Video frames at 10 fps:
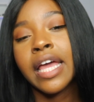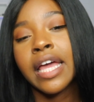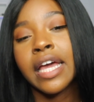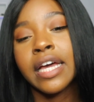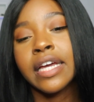
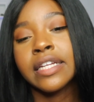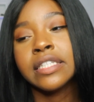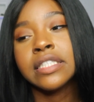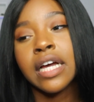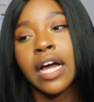
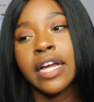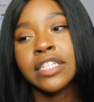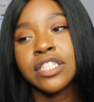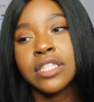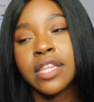And I
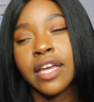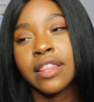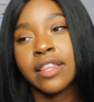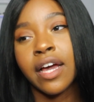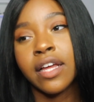just
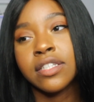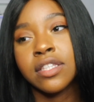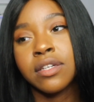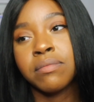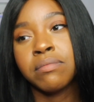think
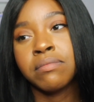that the,